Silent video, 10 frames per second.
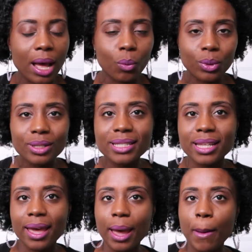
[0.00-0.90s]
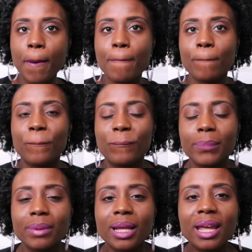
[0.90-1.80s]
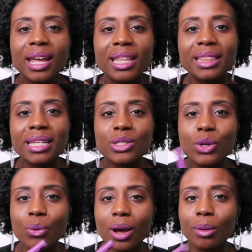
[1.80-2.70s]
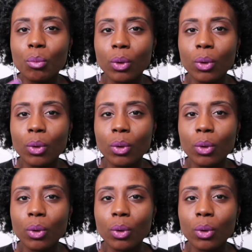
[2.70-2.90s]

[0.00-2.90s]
I will say, these go on